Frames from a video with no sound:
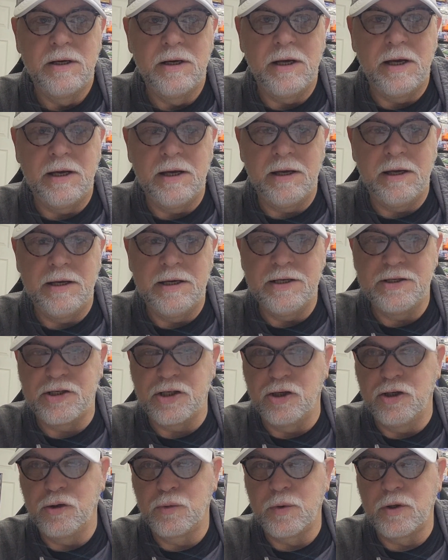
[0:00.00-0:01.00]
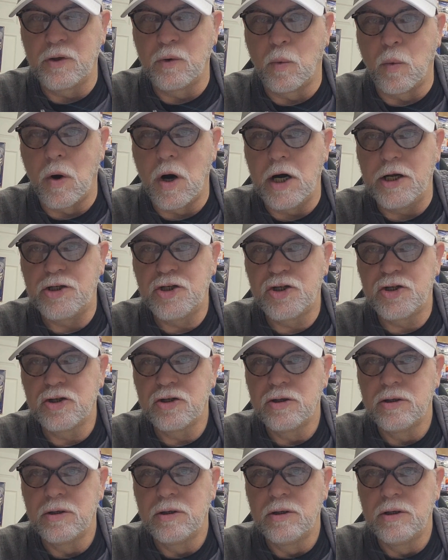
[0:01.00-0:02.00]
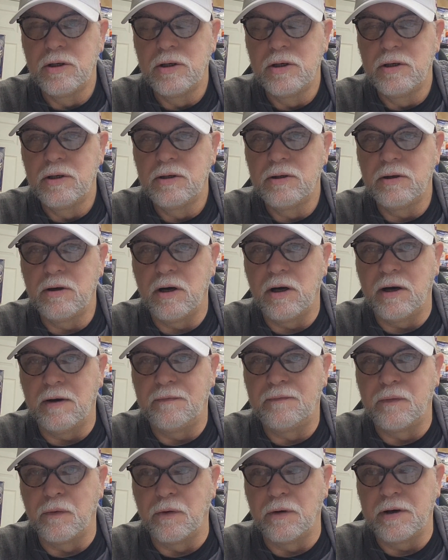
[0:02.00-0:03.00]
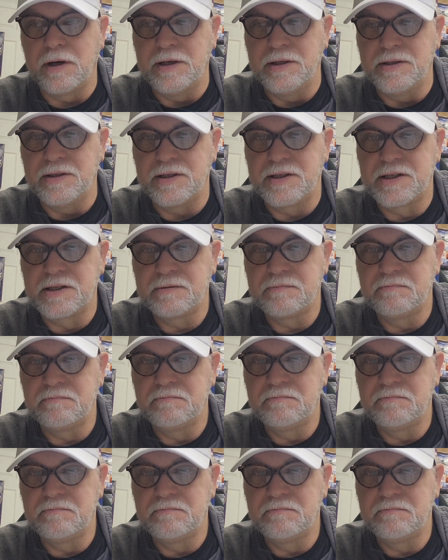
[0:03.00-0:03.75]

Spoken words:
he's a good one to watch for his